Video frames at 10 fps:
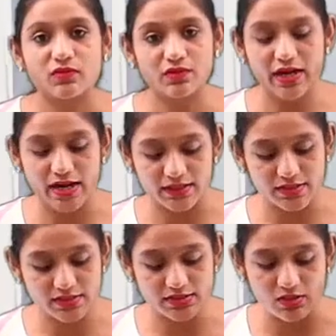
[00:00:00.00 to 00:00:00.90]
Right,
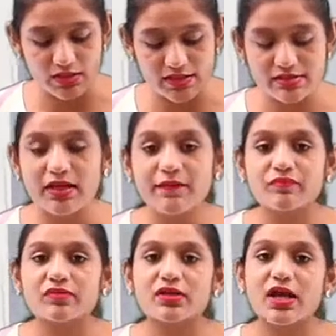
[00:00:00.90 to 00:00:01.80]
this is called as the
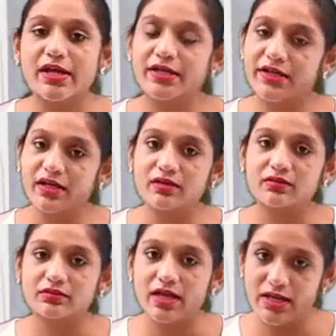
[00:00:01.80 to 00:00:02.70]
kinetic
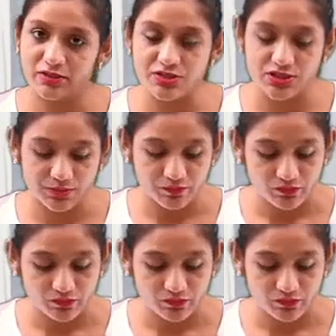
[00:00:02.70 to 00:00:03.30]
energy.